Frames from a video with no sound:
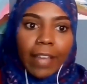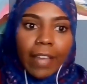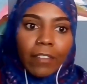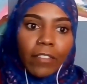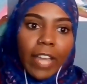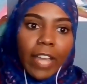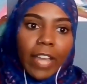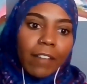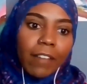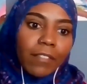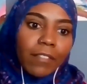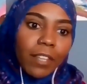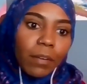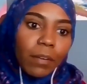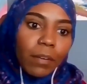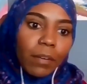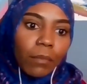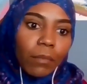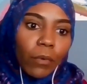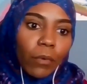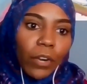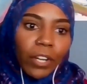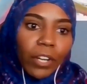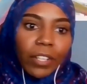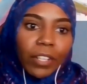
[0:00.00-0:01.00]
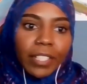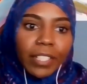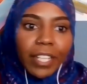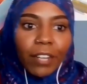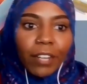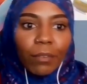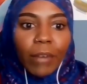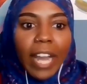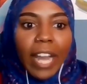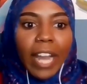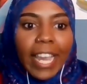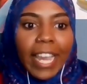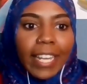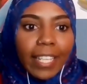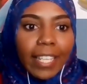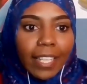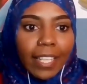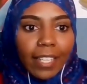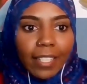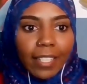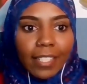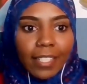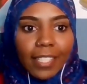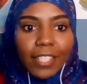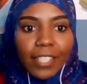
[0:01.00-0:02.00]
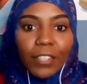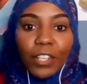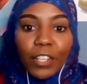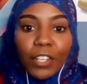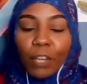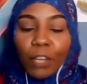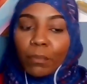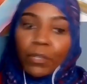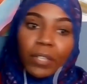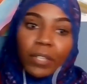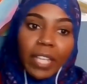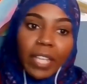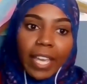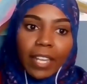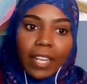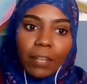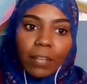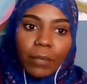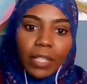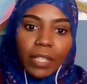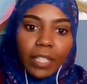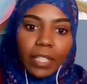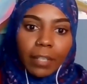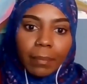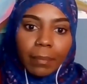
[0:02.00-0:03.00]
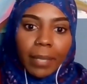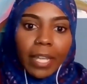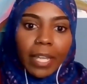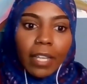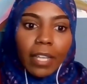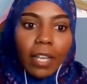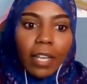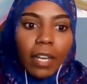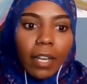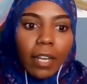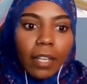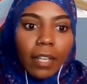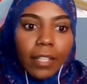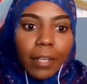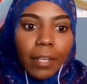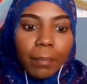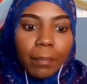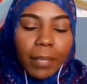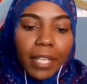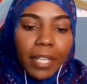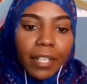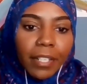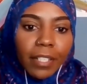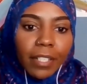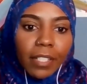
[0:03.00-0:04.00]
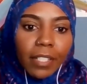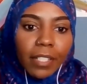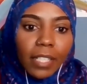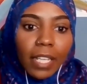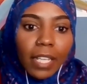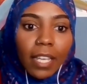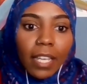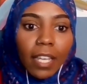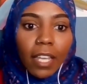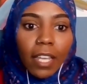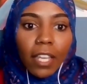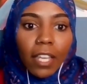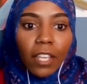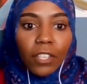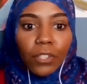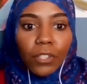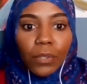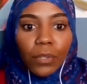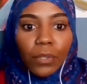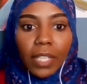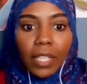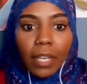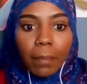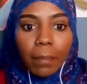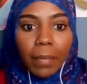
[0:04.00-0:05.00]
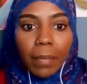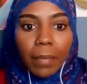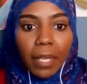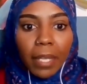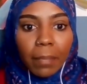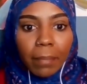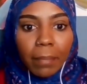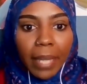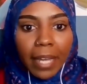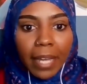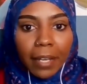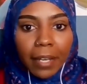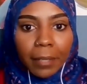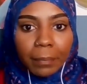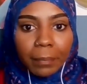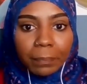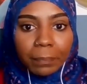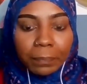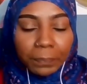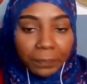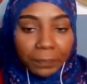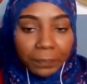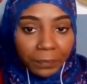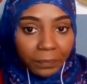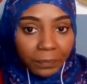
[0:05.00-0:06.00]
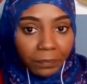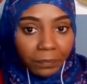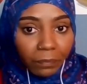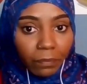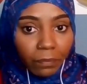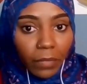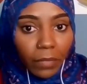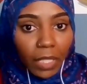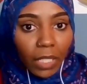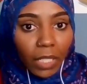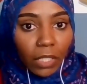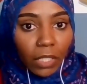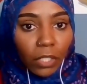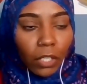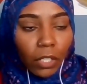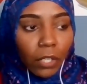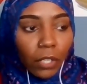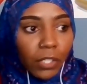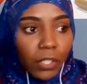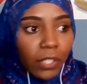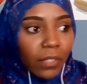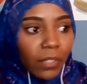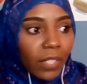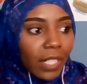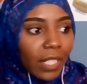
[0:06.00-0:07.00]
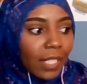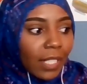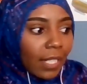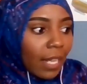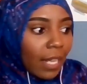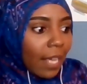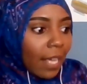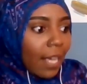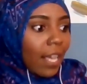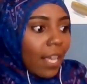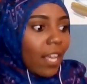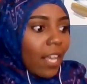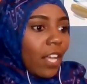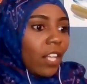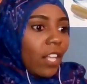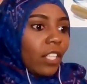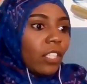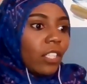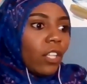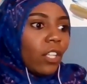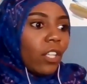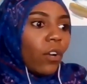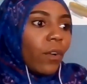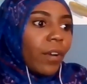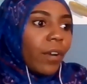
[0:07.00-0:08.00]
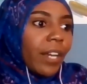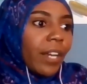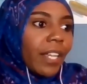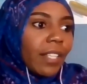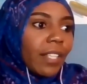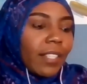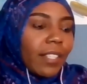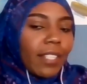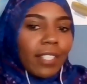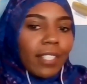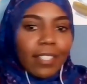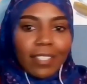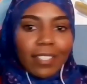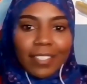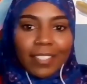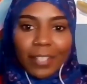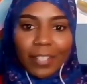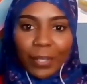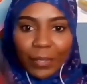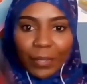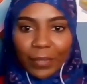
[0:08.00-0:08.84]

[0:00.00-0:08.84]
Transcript: have them work on their writing and still communicating with their peers using a pen pal. So just lowering the